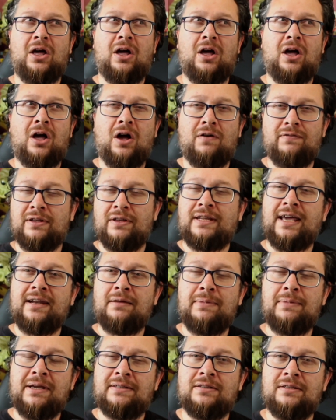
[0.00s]
of an
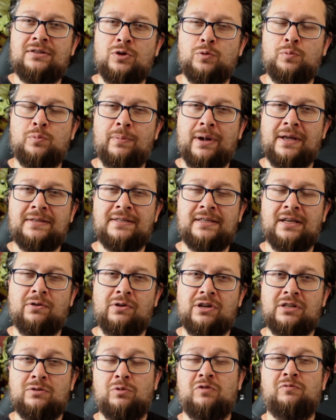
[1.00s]
animated Superman
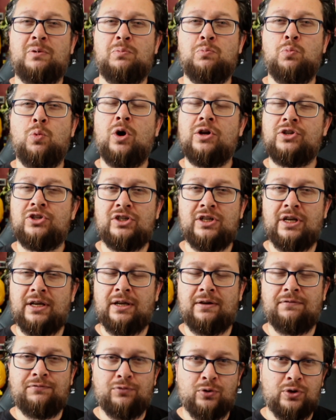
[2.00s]
series we've been
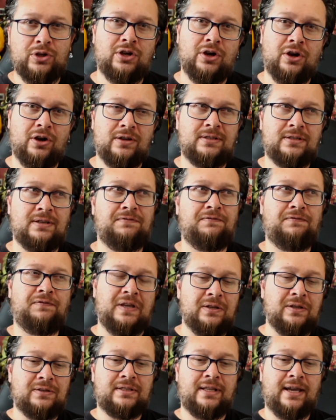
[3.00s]
watching for years. It
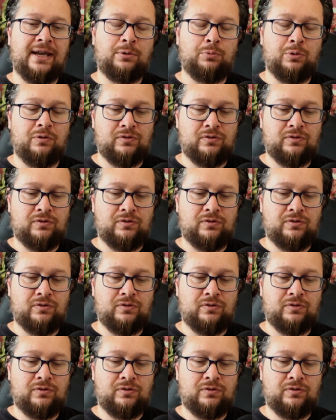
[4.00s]
feels like we've